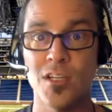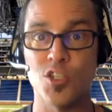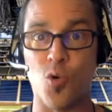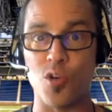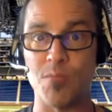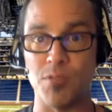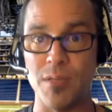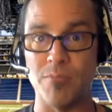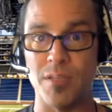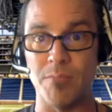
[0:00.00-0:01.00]
George
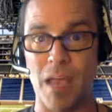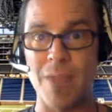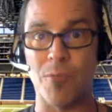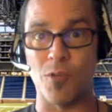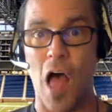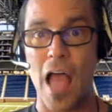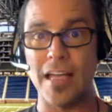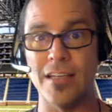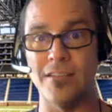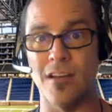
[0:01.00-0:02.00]
Plimpton, paper
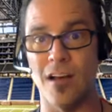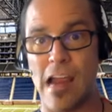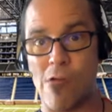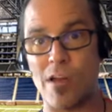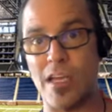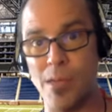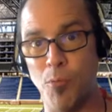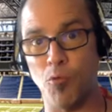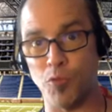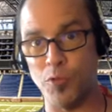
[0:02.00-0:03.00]
lion, Eric
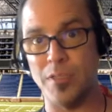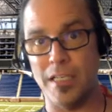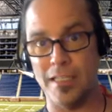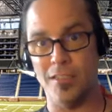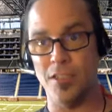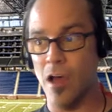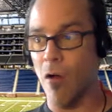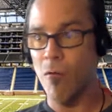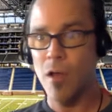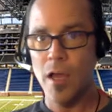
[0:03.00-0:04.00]
Hipple routine, you
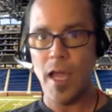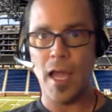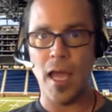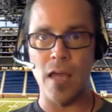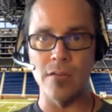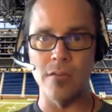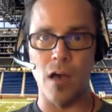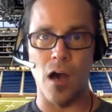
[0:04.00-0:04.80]
know, and